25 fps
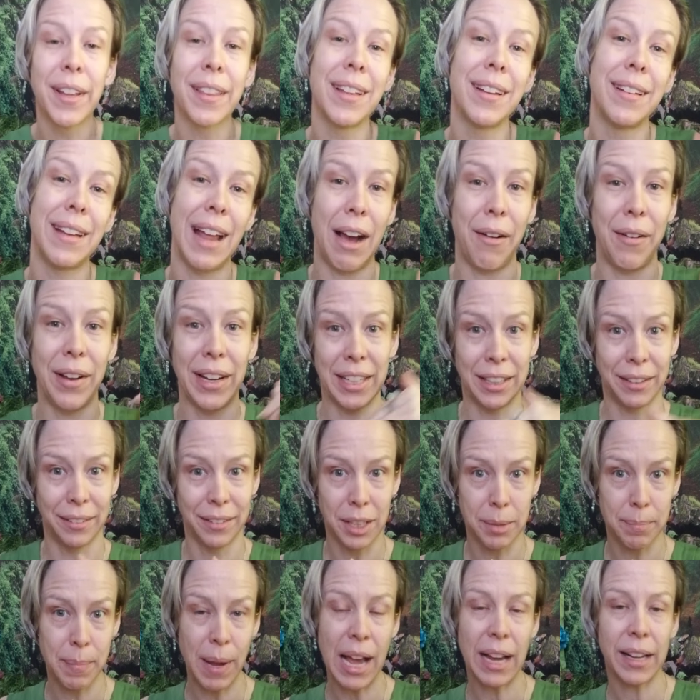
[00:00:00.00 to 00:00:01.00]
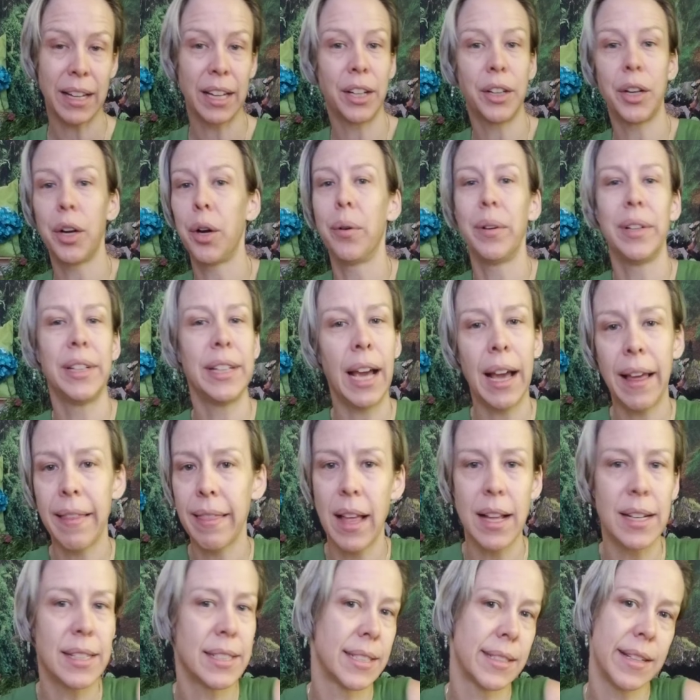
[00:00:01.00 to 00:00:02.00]
that now I can look back and go, yeah,
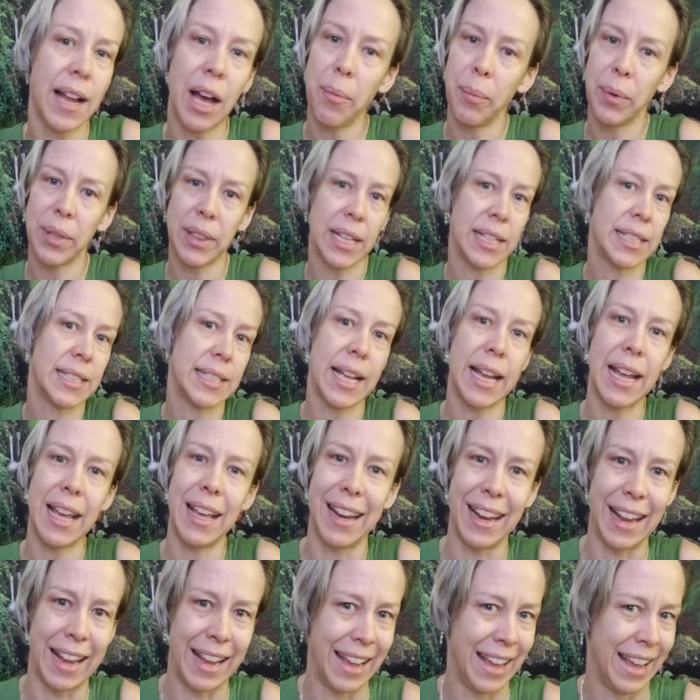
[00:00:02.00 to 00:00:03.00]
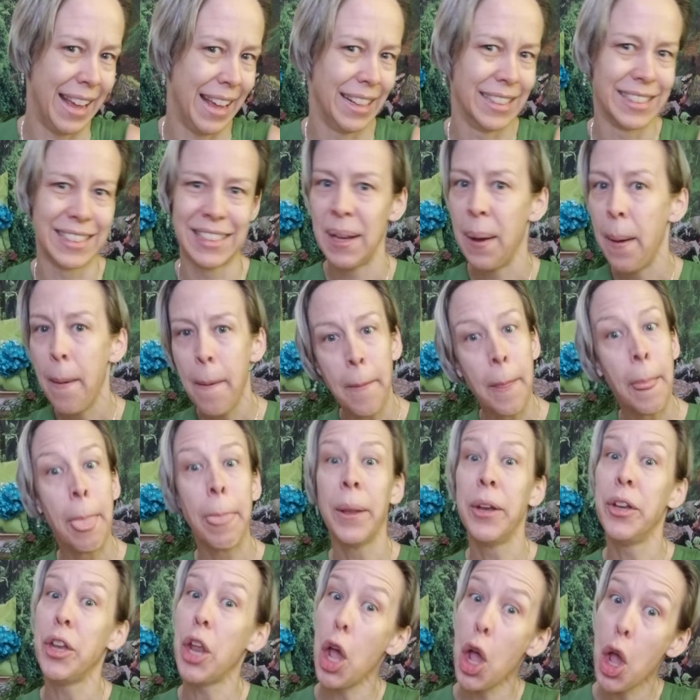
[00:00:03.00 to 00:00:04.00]
that is not what they say it is.
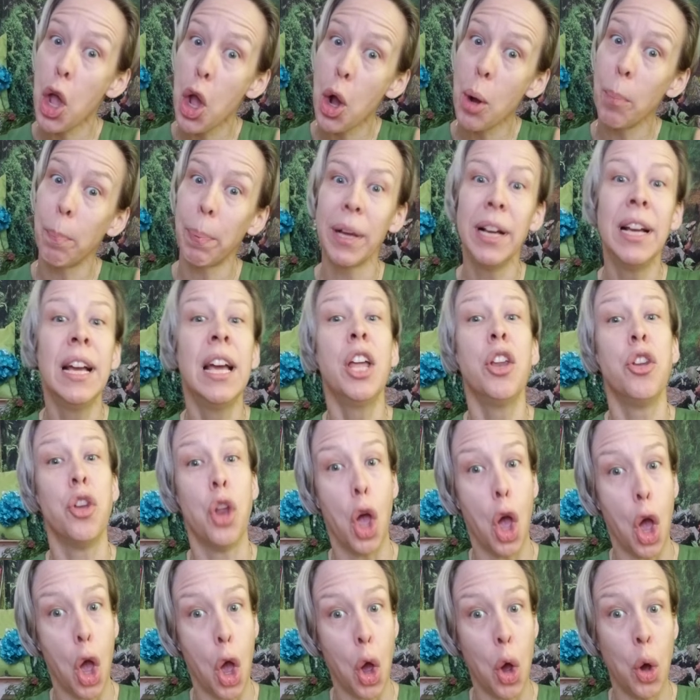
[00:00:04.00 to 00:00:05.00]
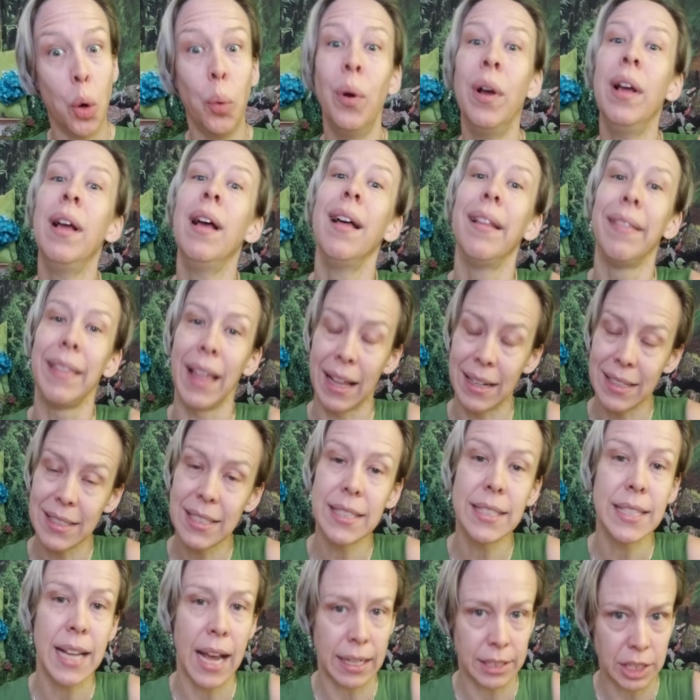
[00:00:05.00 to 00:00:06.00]
Nope, no, that is
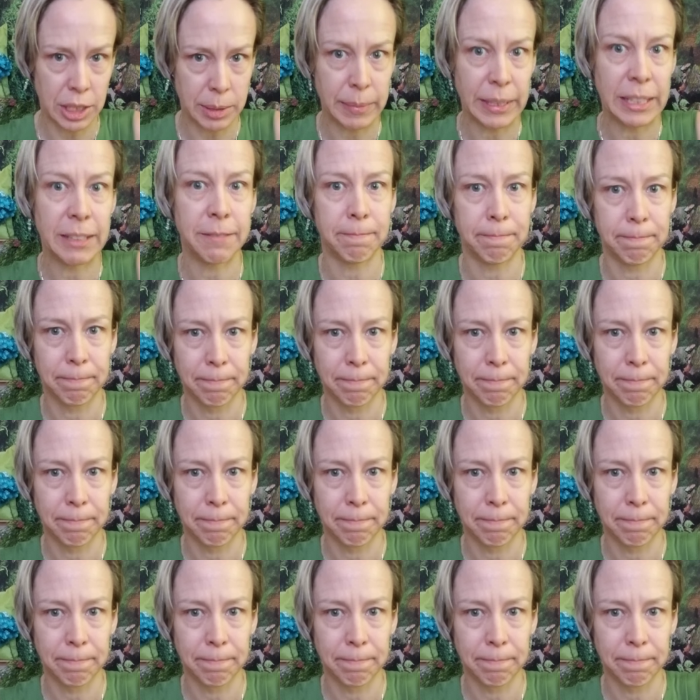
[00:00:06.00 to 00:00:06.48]
attachment.